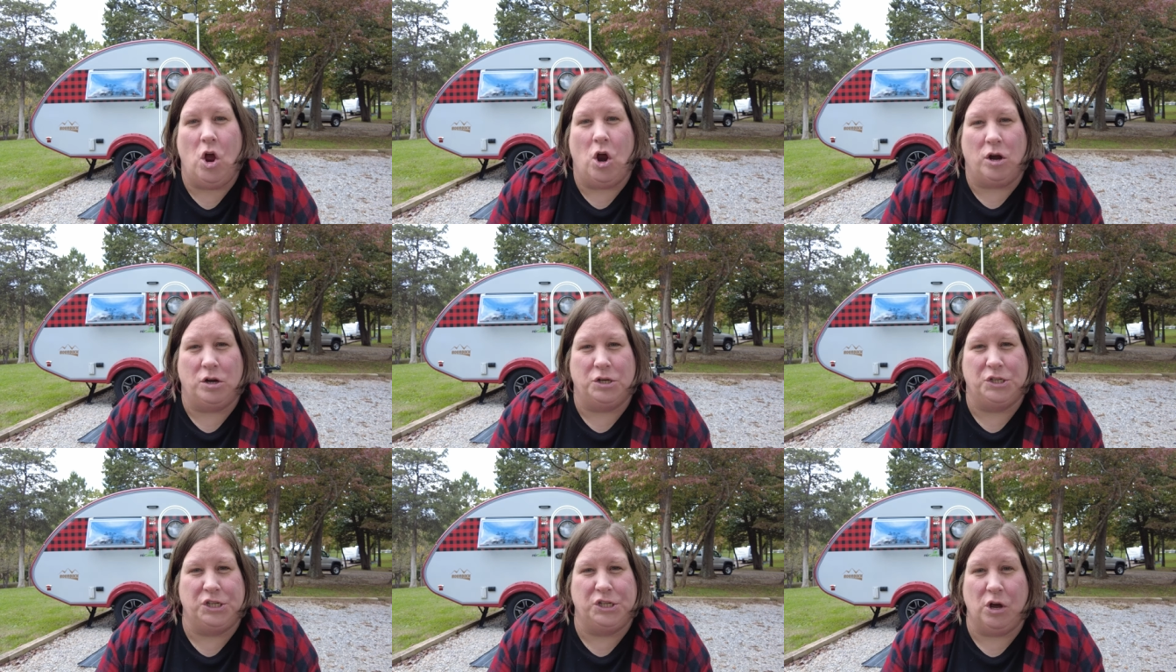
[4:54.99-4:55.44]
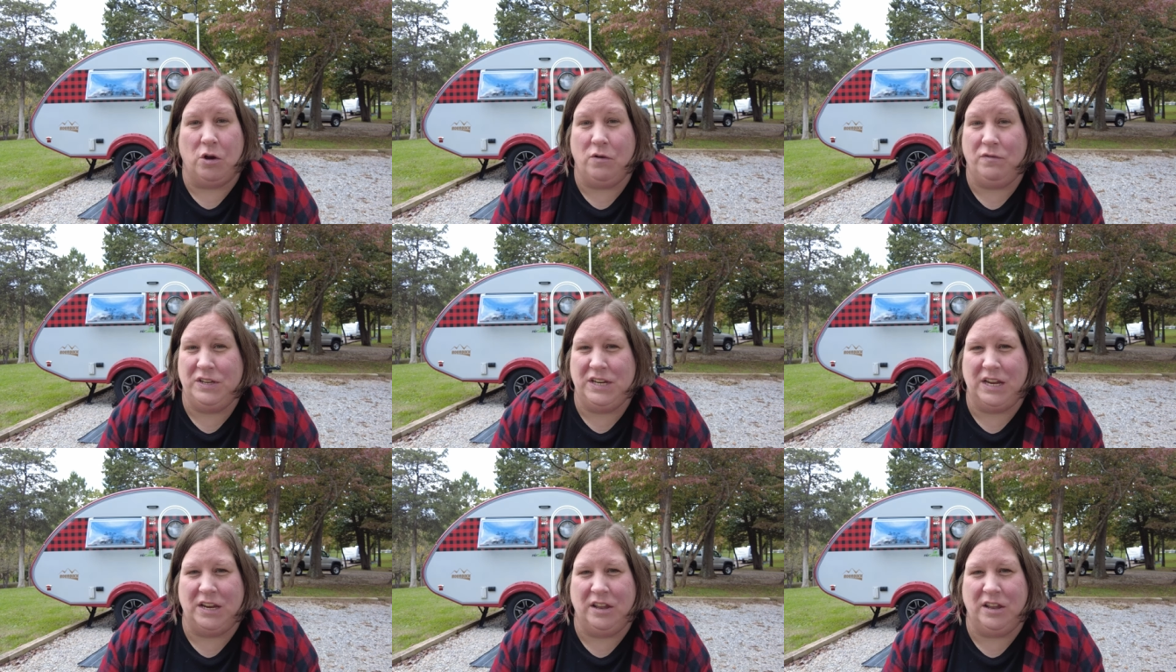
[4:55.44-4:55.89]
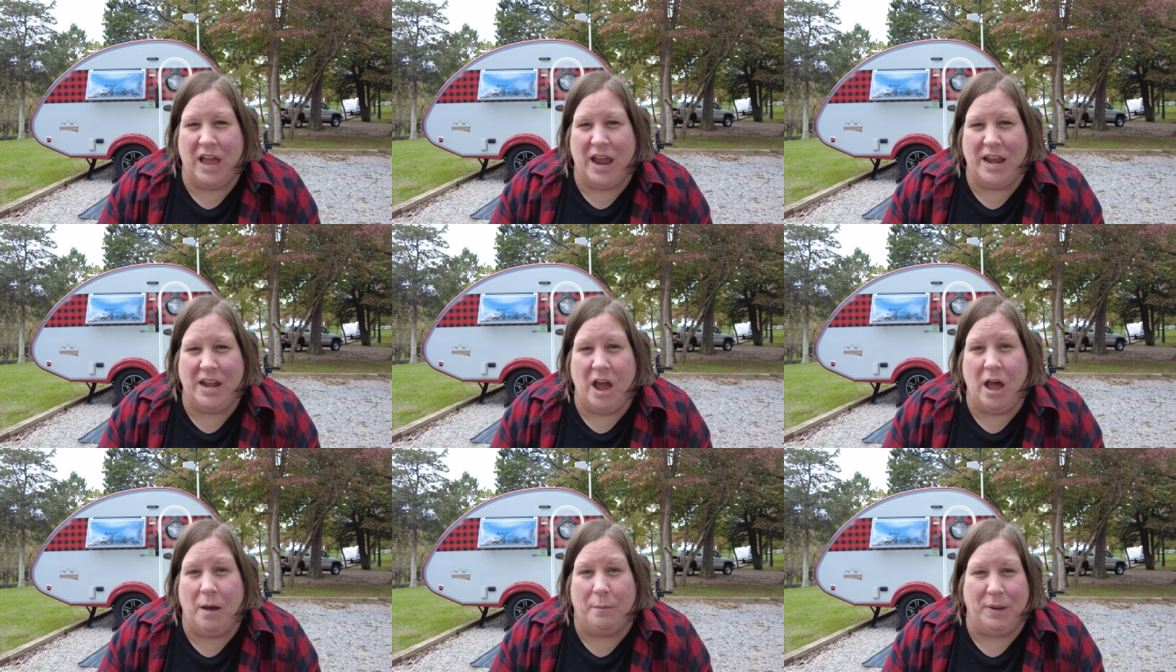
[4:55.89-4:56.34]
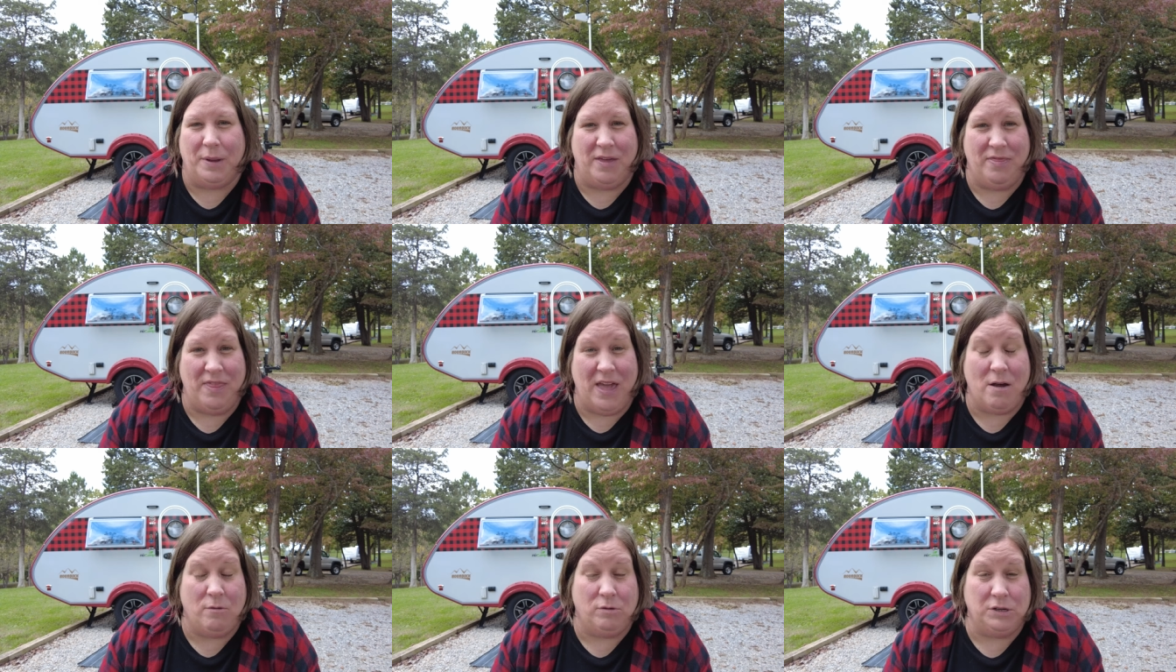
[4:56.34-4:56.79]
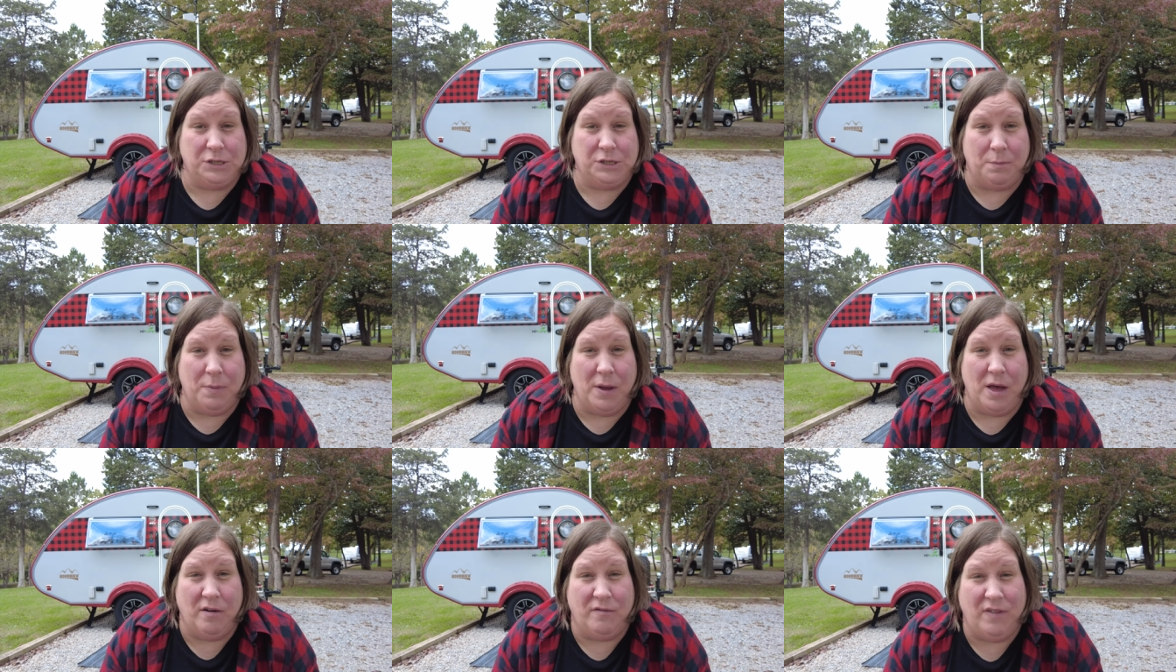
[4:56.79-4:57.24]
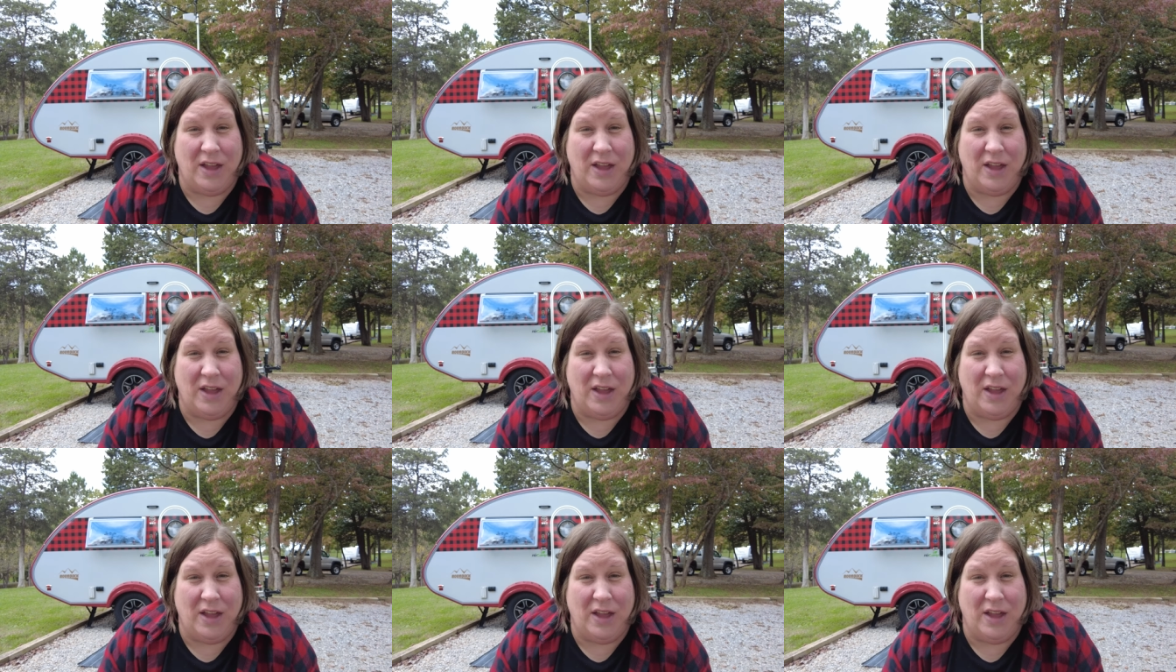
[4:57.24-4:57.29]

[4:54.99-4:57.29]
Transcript: her stove did light up, and that was above